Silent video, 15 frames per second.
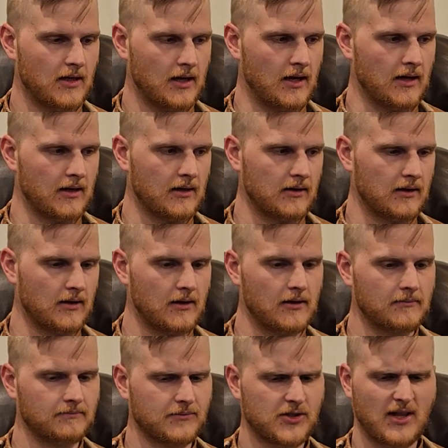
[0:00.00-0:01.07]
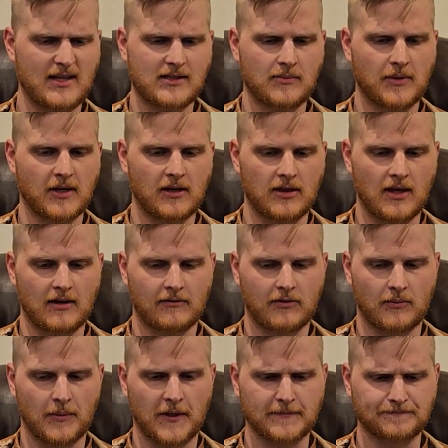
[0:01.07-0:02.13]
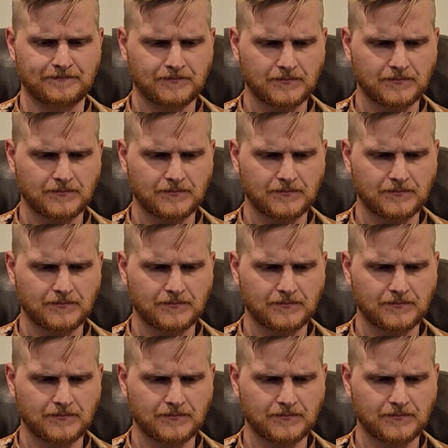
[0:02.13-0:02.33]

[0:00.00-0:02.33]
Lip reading: and so that's a big thing for me.